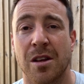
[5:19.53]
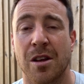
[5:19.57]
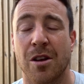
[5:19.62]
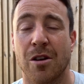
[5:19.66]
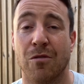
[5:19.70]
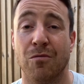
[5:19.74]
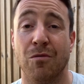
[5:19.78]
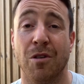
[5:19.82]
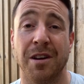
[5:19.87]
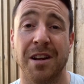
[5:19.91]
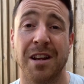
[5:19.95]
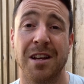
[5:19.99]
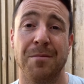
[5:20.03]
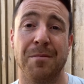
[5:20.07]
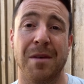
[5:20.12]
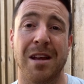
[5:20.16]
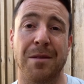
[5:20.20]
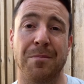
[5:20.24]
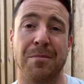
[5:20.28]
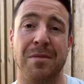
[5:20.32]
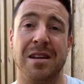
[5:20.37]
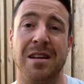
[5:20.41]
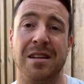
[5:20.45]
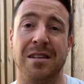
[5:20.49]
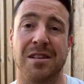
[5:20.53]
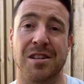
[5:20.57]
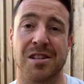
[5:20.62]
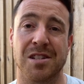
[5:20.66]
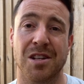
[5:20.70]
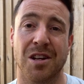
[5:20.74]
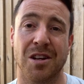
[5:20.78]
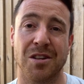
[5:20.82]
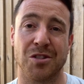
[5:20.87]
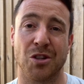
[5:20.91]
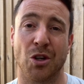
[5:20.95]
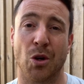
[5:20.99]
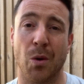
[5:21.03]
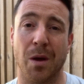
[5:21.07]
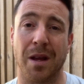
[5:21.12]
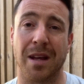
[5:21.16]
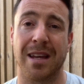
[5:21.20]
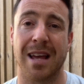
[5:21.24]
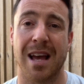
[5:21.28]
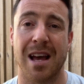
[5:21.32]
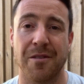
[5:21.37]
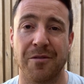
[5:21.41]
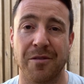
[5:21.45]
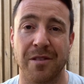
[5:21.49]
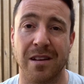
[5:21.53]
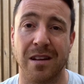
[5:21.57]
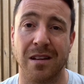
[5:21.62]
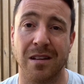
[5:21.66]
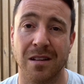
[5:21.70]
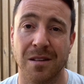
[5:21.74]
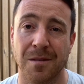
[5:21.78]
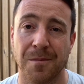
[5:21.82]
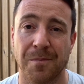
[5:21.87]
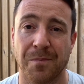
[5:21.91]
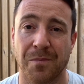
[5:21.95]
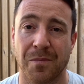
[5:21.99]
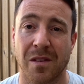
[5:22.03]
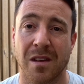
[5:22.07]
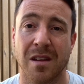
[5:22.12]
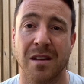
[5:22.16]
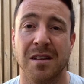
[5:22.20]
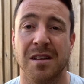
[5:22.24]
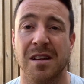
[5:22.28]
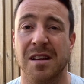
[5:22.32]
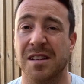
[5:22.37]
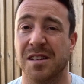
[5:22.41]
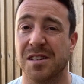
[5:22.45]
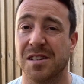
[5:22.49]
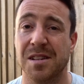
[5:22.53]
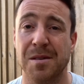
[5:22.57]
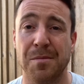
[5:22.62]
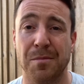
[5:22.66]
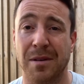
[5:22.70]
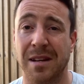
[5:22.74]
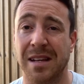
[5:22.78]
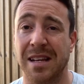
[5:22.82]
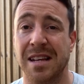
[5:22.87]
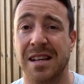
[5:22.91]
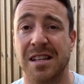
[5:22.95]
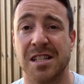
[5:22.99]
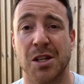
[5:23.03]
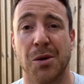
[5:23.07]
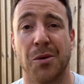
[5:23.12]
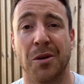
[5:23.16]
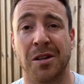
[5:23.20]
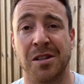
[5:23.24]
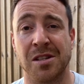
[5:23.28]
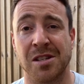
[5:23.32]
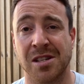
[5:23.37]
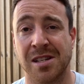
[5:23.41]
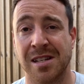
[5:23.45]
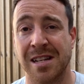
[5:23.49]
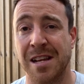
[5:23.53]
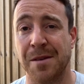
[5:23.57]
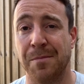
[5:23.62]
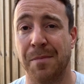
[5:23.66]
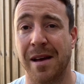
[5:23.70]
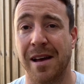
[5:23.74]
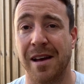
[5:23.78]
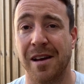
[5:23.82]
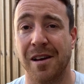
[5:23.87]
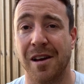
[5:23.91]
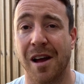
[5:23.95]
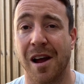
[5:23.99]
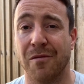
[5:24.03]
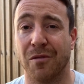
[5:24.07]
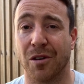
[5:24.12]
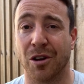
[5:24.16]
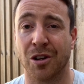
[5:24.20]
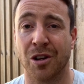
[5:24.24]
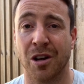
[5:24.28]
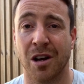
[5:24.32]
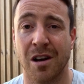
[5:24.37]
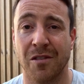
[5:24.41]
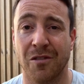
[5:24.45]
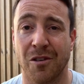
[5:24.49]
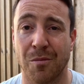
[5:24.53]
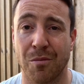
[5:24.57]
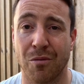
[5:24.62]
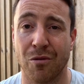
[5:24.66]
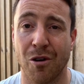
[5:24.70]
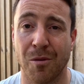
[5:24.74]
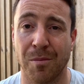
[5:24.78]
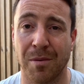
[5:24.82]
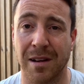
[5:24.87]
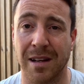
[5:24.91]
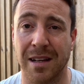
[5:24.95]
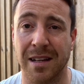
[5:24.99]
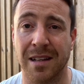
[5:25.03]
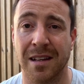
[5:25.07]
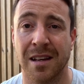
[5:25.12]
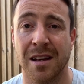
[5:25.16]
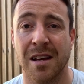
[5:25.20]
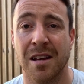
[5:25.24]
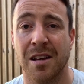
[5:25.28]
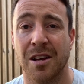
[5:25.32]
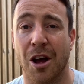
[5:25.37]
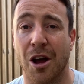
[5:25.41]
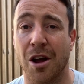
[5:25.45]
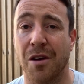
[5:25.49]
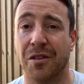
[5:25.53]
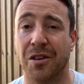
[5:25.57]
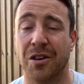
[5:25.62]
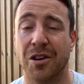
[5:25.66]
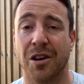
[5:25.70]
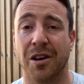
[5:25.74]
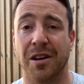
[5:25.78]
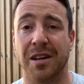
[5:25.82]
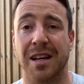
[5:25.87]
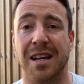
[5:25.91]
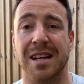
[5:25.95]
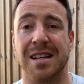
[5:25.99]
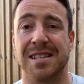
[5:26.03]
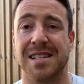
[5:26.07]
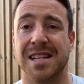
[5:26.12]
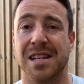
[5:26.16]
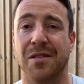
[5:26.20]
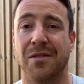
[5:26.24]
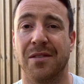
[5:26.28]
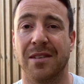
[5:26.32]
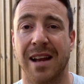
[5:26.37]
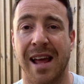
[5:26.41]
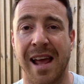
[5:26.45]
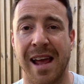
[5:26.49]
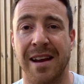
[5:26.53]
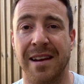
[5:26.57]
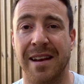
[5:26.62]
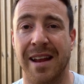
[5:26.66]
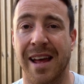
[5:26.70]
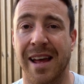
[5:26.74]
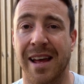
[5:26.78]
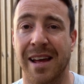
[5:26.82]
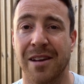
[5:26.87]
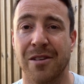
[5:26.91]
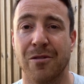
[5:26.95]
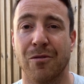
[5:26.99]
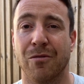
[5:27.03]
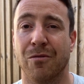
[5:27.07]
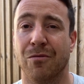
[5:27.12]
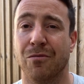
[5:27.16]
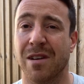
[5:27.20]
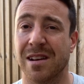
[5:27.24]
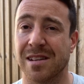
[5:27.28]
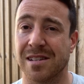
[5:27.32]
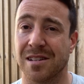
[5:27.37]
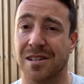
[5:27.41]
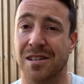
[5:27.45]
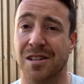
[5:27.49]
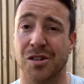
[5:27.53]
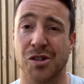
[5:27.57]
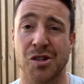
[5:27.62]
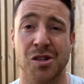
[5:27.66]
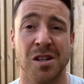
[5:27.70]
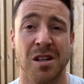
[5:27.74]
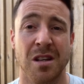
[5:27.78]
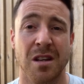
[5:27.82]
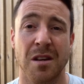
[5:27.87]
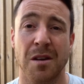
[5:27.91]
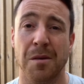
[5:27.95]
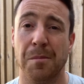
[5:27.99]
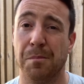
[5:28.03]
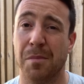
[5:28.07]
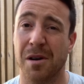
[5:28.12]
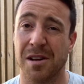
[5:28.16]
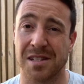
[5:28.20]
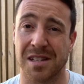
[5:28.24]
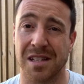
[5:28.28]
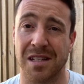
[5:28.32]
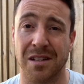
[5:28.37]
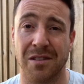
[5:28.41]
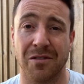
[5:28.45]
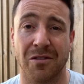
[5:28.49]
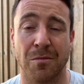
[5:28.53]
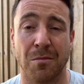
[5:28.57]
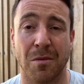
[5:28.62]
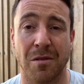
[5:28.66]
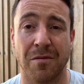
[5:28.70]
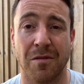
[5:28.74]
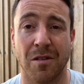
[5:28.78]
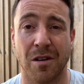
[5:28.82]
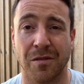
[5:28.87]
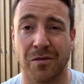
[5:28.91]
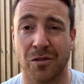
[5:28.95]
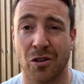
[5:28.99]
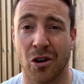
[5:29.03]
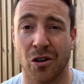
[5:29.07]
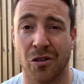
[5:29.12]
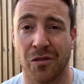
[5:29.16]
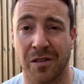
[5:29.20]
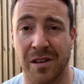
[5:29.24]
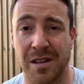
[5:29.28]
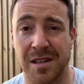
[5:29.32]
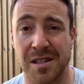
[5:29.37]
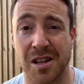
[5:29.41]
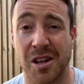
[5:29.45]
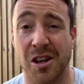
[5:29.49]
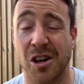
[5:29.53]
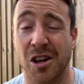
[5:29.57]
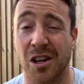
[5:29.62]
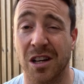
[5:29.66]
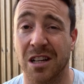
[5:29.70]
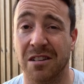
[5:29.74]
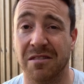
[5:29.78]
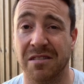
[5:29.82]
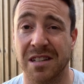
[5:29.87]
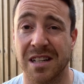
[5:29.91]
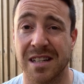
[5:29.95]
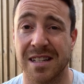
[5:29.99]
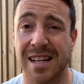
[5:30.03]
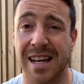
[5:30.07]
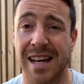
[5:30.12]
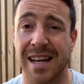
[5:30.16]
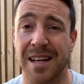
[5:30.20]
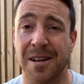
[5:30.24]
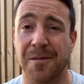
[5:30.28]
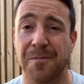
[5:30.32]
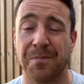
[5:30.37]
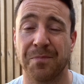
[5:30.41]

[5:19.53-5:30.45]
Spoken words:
Running made me decide to quit caffeine, simply so I can sleep better and recover properly overnight instead of laying there restless, buzzing from my 5 coffees earlier in the day.